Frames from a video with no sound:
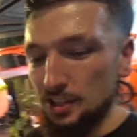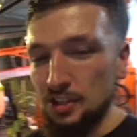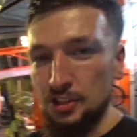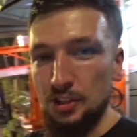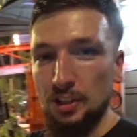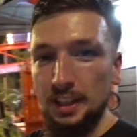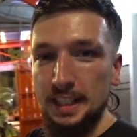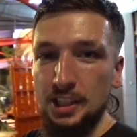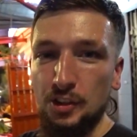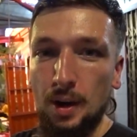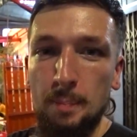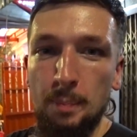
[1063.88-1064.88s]
So the
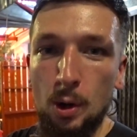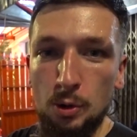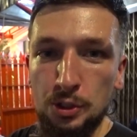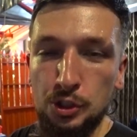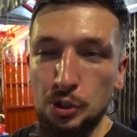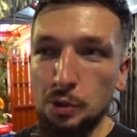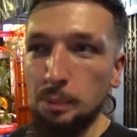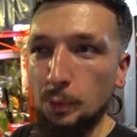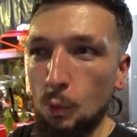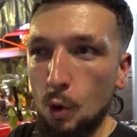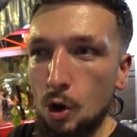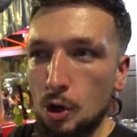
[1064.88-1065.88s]
crab ball soup
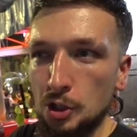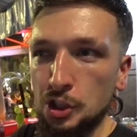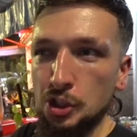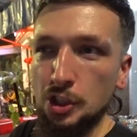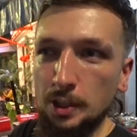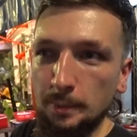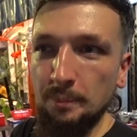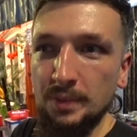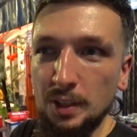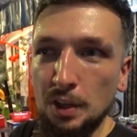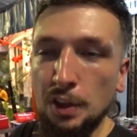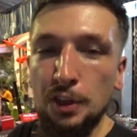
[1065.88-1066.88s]
was
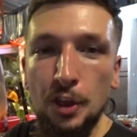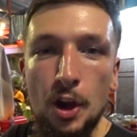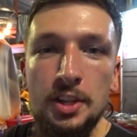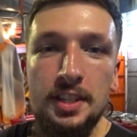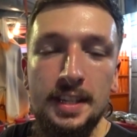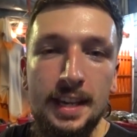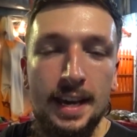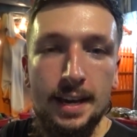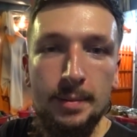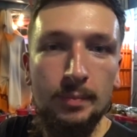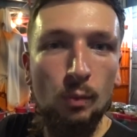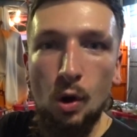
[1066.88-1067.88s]
30k.
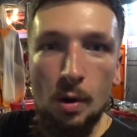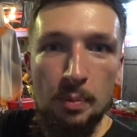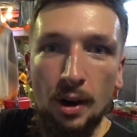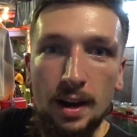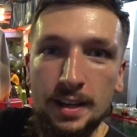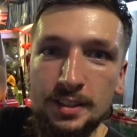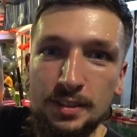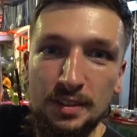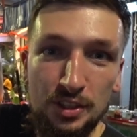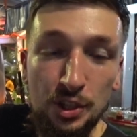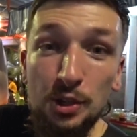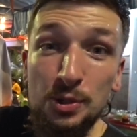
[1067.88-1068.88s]
What a price.
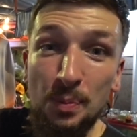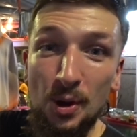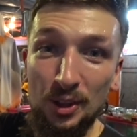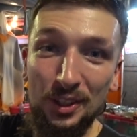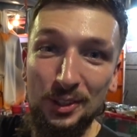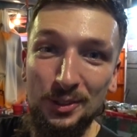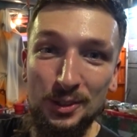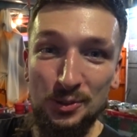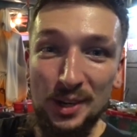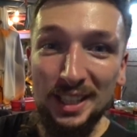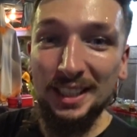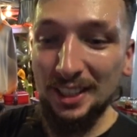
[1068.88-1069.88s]
It's a huge bowl of noodles,
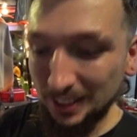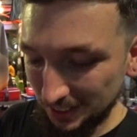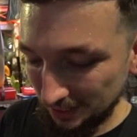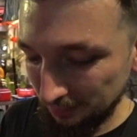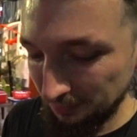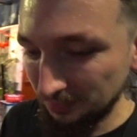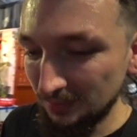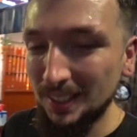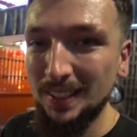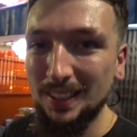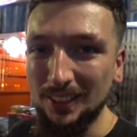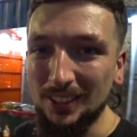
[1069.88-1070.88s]
really good.
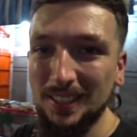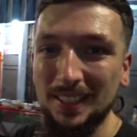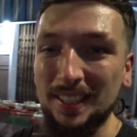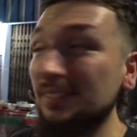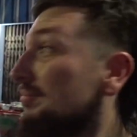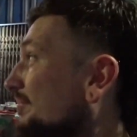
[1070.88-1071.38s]
Look at it.